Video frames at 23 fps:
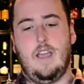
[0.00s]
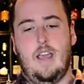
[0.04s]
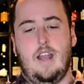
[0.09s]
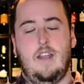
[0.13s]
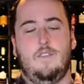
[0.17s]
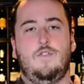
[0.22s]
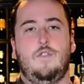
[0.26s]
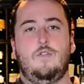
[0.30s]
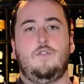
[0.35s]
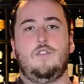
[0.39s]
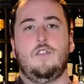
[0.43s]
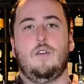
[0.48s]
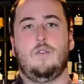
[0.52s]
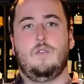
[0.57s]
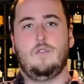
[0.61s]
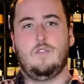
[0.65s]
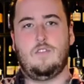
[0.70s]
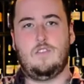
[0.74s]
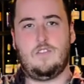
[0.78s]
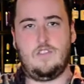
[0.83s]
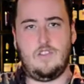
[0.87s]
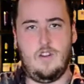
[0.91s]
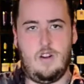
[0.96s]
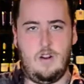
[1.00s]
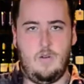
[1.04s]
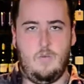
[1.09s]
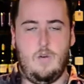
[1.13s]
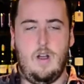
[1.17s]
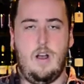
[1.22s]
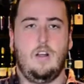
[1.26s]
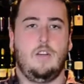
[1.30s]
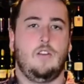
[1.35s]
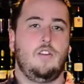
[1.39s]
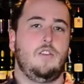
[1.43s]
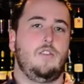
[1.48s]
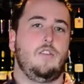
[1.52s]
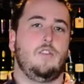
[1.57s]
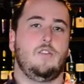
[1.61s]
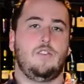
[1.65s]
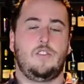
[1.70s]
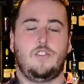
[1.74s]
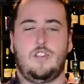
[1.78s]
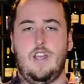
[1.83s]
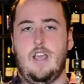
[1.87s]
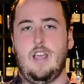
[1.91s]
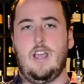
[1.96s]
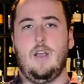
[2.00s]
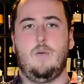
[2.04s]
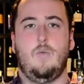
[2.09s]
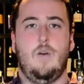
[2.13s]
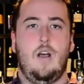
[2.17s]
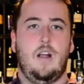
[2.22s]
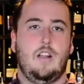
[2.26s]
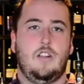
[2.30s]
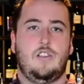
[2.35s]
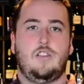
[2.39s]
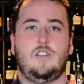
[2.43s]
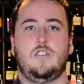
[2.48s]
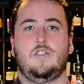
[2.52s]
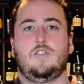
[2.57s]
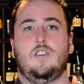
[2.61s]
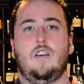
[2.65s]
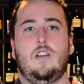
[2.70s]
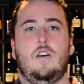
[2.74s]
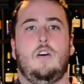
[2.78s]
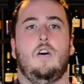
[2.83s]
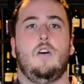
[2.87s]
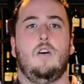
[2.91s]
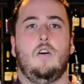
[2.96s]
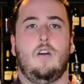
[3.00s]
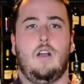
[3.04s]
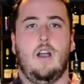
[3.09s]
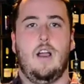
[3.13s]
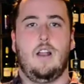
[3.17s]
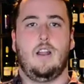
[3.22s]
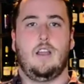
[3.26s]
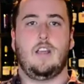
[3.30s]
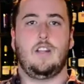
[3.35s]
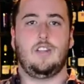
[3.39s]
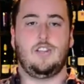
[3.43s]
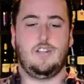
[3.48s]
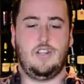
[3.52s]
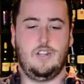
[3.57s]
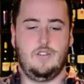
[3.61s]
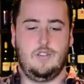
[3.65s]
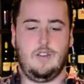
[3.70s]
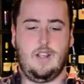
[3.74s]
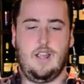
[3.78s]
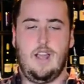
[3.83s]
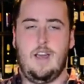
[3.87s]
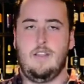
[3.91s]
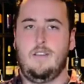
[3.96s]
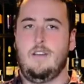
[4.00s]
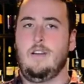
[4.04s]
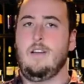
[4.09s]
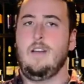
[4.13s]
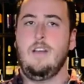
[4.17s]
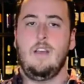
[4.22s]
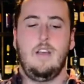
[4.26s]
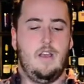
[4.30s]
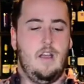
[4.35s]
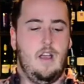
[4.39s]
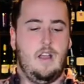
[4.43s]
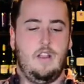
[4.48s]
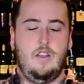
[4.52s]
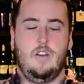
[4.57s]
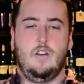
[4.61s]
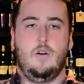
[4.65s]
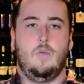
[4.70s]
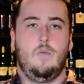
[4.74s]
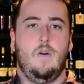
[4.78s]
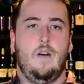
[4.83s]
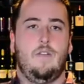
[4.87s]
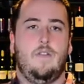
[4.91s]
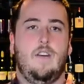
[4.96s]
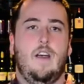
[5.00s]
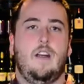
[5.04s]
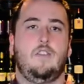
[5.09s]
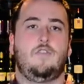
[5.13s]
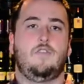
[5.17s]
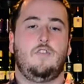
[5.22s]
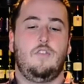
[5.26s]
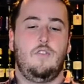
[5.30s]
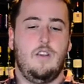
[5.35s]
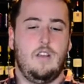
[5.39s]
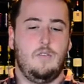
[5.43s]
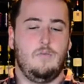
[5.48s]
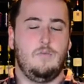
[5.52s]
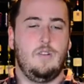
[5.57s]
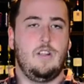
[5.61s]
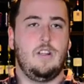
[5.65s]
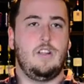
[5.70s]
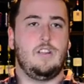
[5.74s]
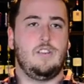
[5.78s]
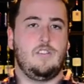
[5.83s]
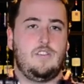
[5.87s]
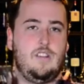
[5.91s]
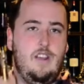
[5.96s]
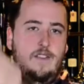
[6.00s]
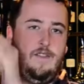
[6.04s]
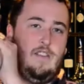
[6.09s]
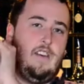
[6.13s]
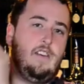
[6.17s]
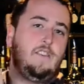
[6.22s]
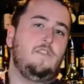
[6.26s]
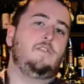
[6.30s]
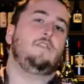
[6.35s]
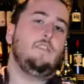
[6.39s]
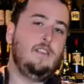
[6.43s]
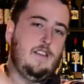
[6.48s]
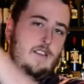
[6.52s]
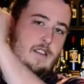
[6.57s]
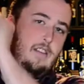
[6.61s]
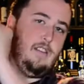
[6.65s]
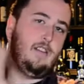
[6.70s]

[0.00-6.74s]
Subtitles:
and if you don't stir it well or you don't shake it well, it's just going to all kind of congeal together, and you don't want that. So you can really just give this